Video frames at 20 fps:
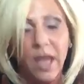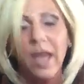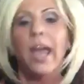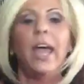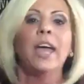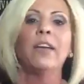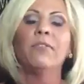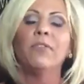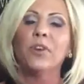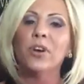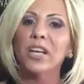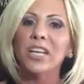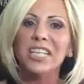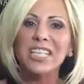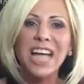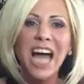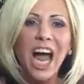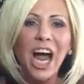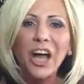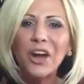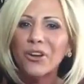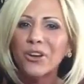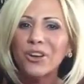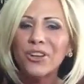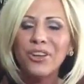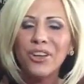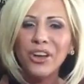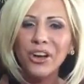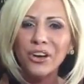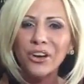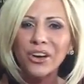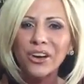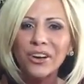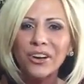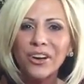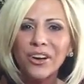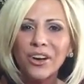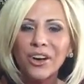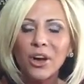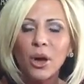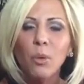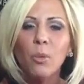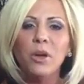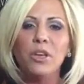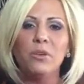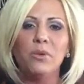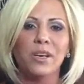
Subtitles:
And for an entire year, when you